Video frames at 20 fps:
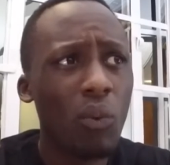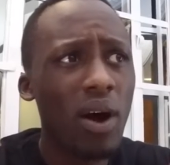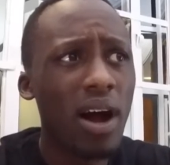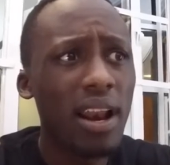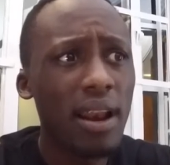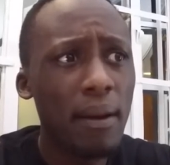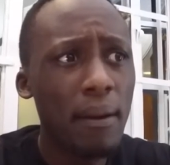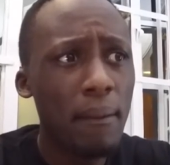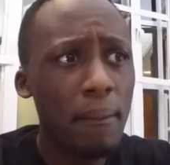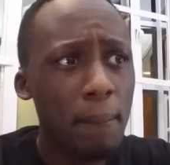
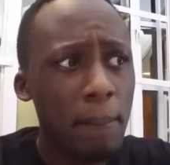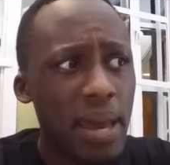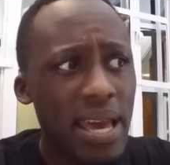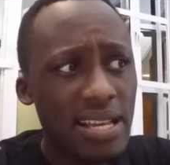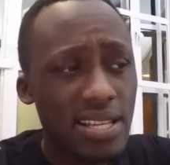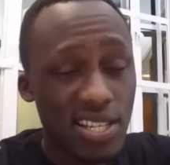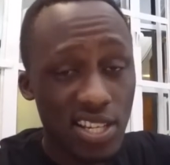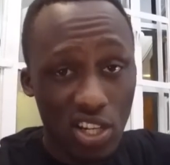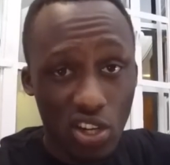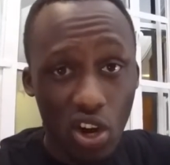one
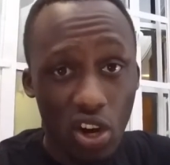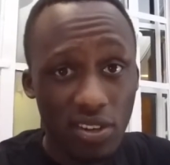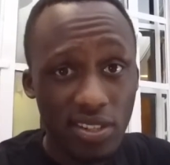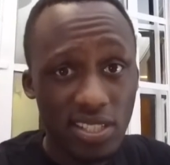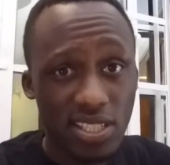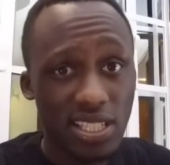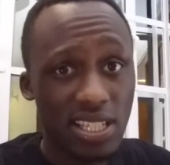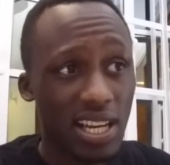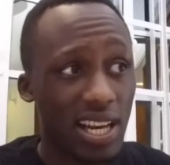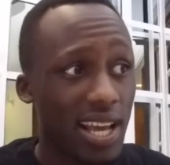major
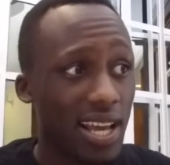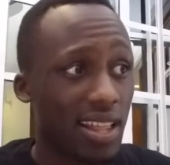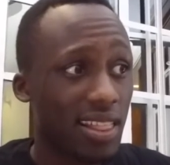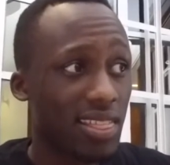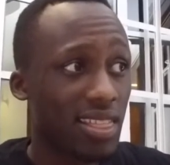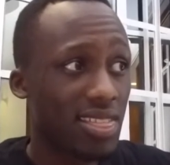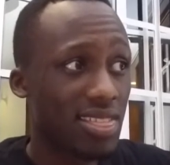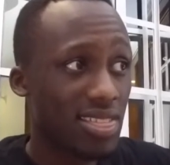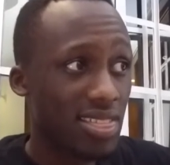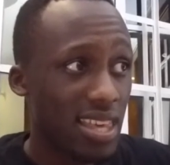content, like
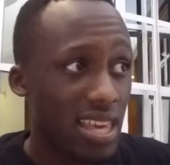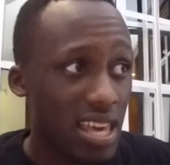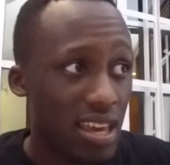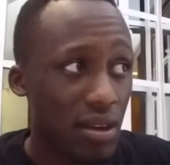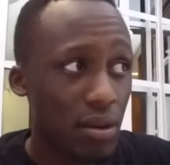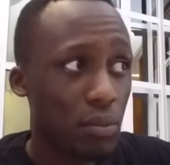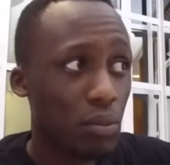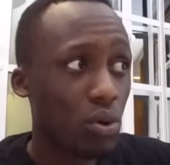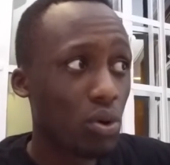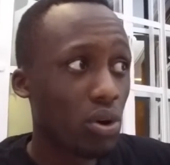the
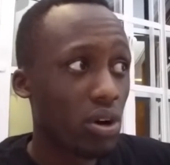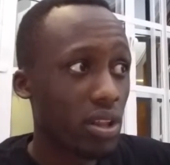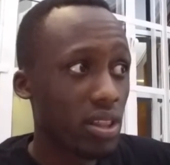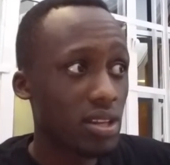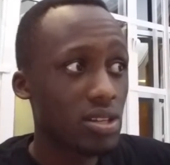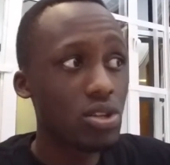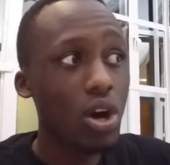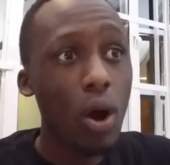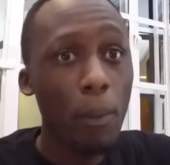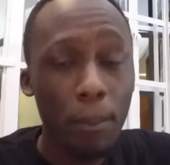theme or
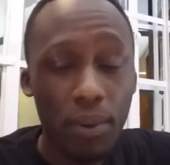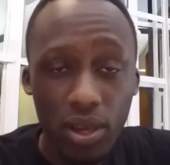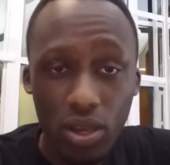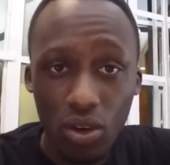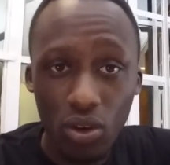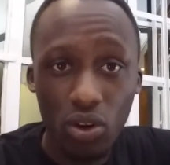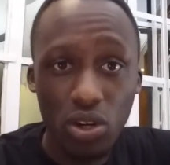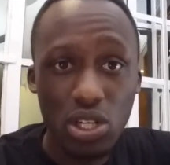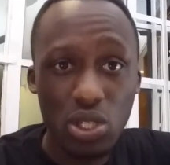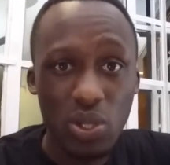the topic
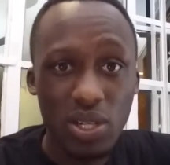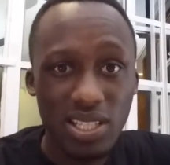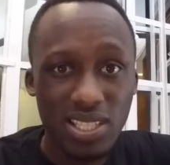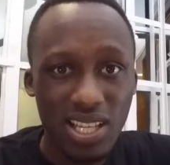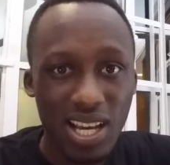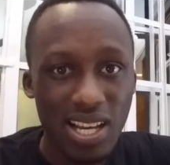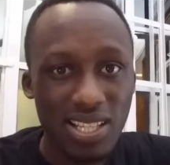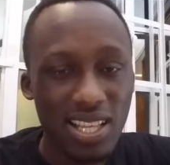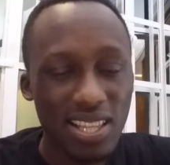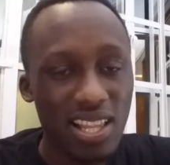you're going to
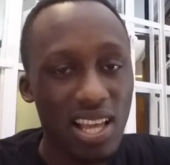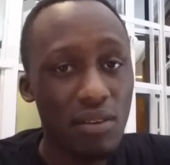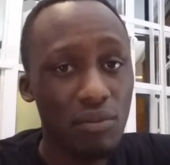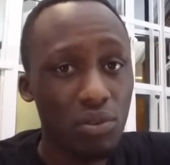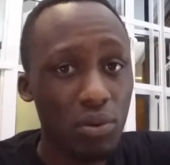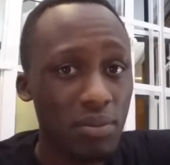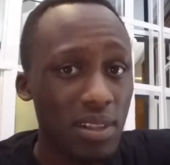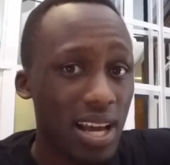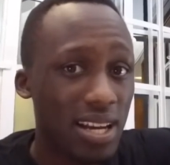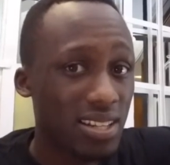discuss. And then
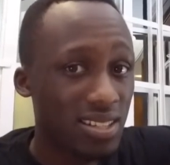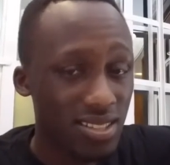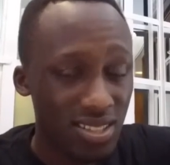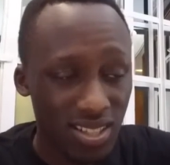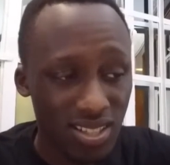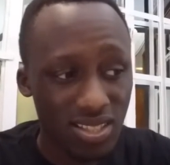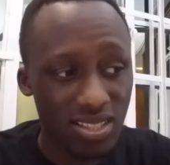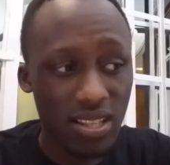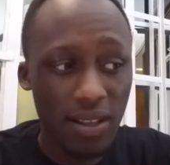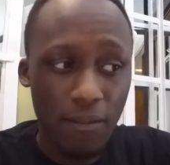from that, it
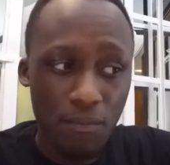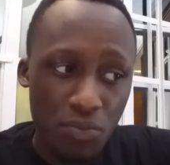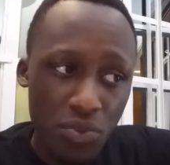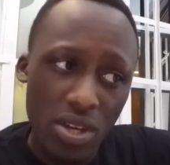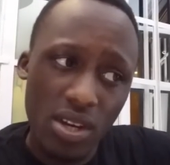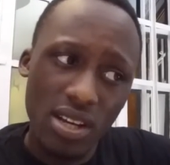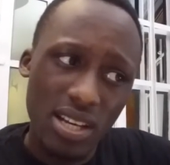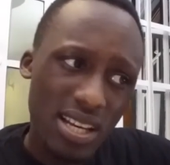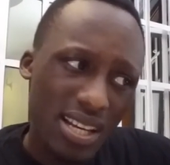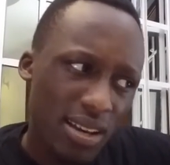just
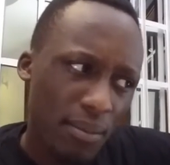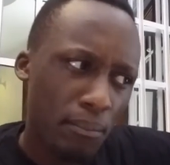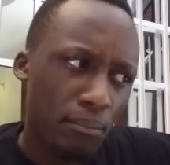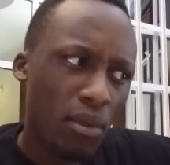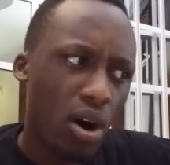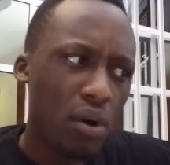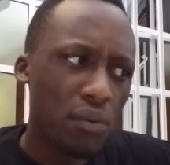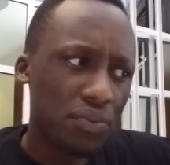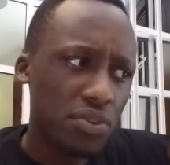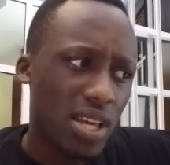
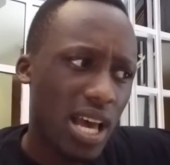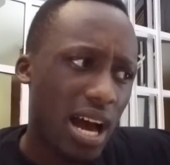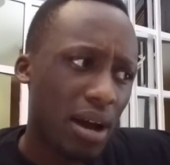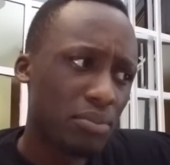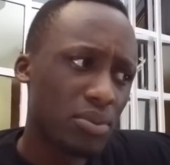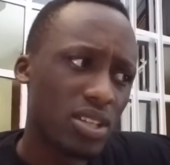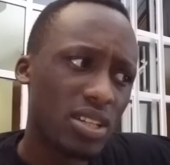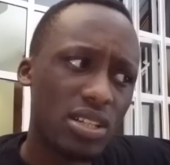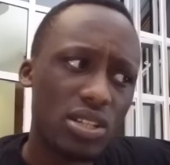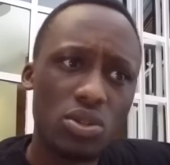morphs
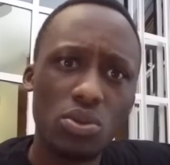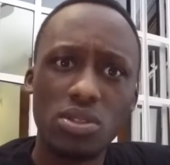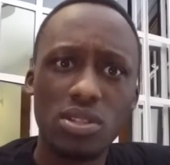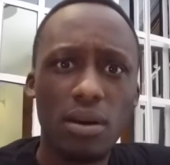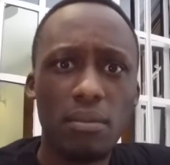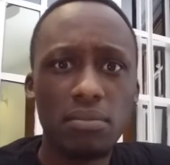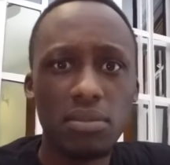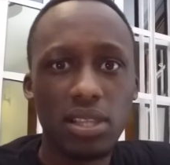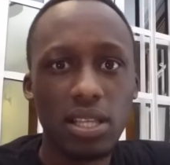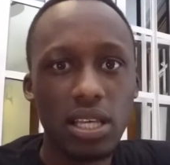up into
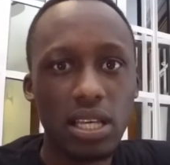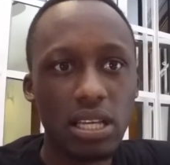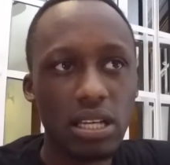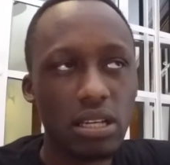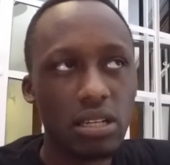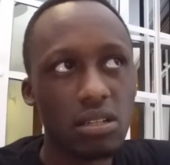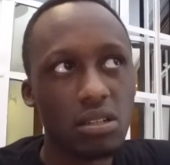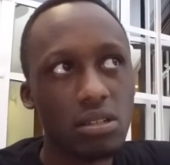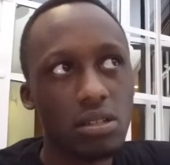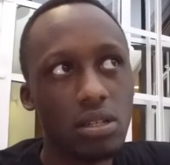
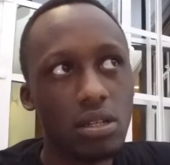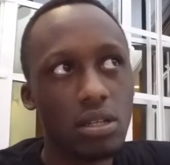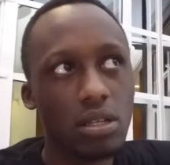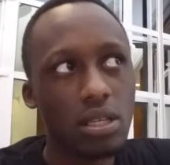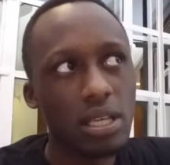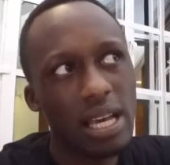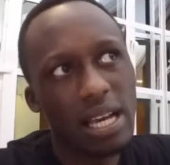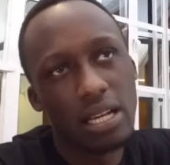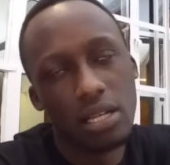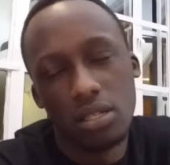something.
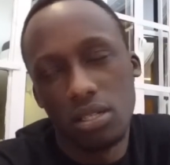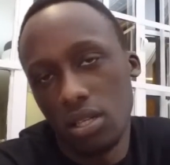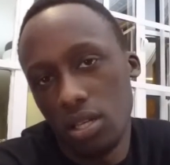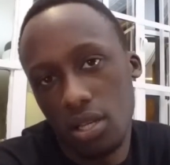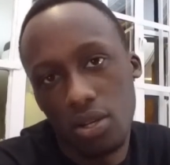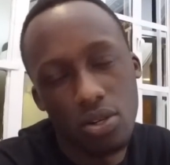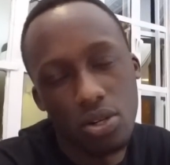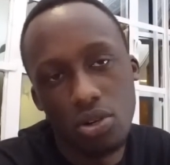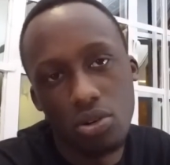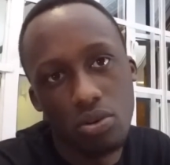Yeah,
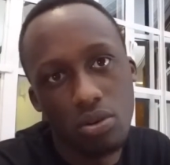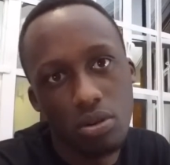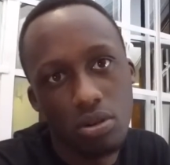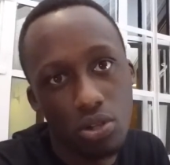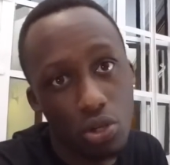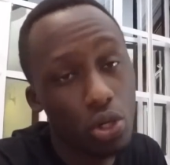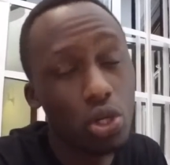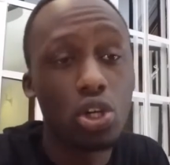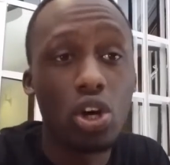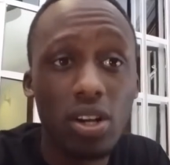I don't know.
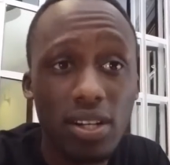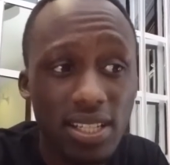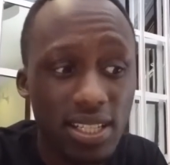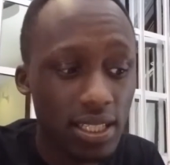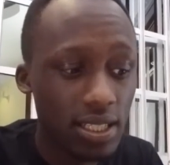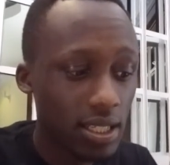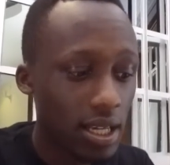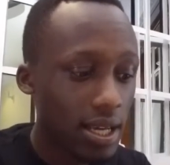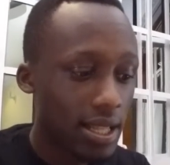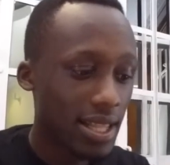Good
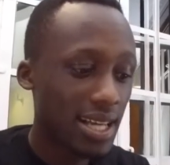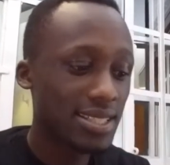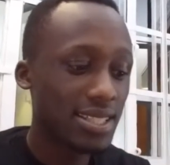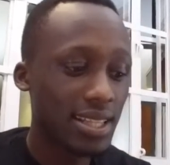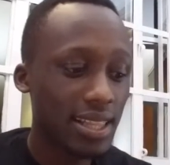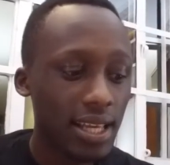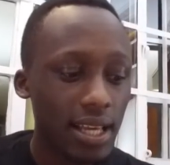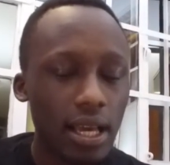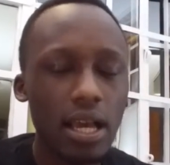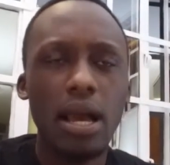content. That's
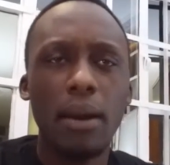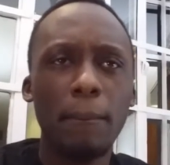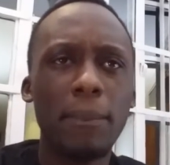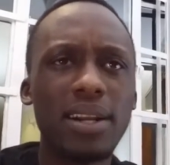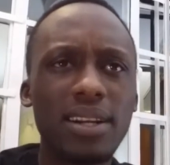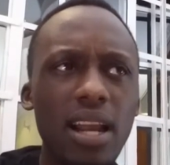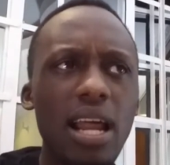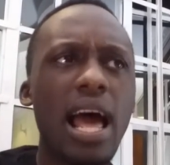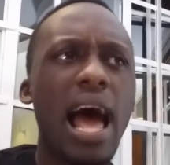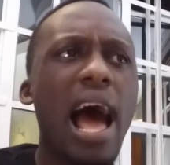the thing.
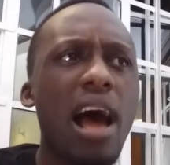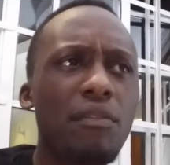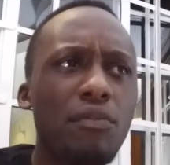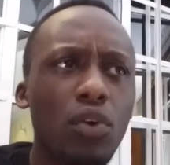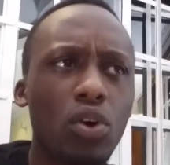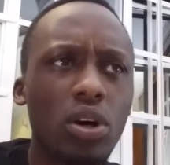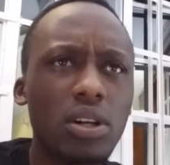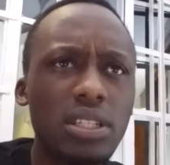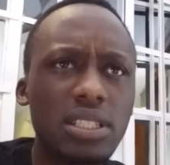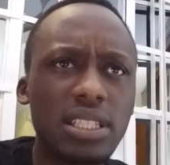But
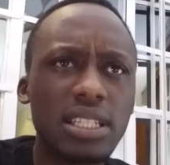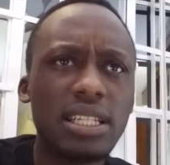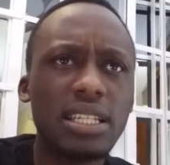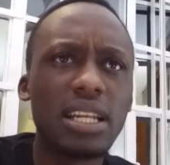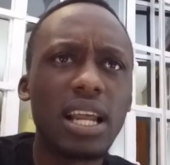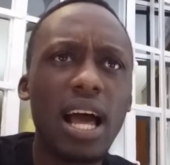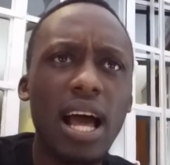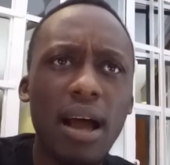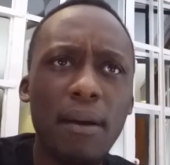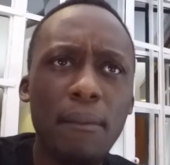have content.